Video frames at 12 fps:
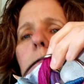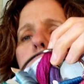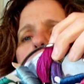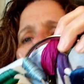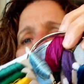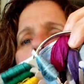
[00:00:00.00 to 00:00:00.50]

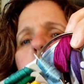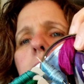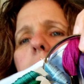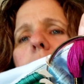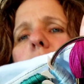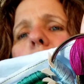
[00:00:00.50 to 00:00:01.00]
picture.
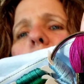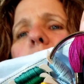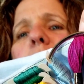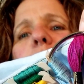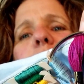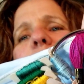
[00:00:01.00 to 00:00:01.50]

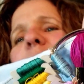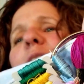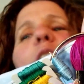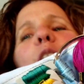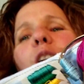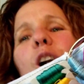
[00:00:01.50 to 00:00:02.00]

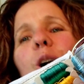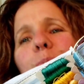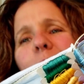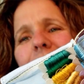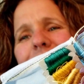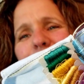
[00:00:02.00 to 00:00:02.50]
All
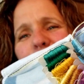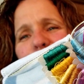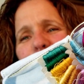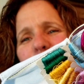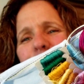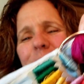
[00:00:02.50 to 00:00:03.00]
bright and
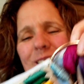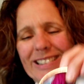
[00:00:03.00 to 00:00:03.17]
cheerful.